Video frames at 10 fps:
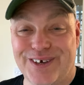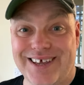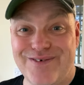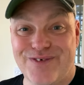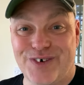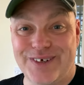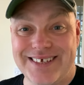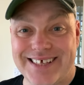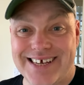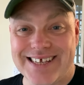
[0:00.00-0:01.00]
looking forward
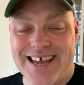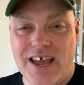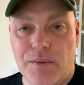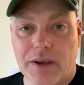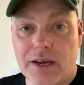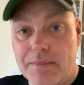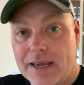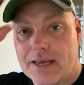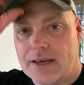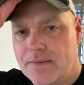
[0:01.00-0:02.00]
to this. We're going to
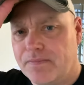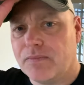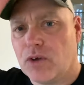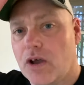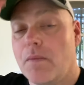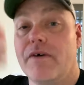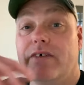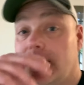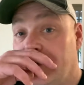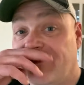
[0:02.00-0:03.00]
make we're
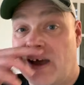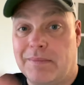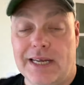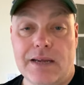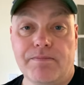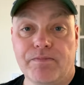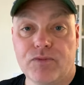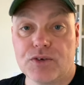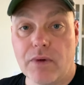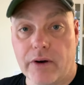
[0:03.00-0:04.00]
visiting family
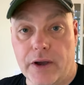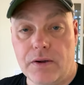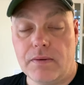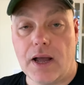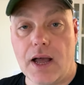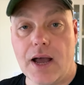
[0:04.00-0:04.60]
tomorrow.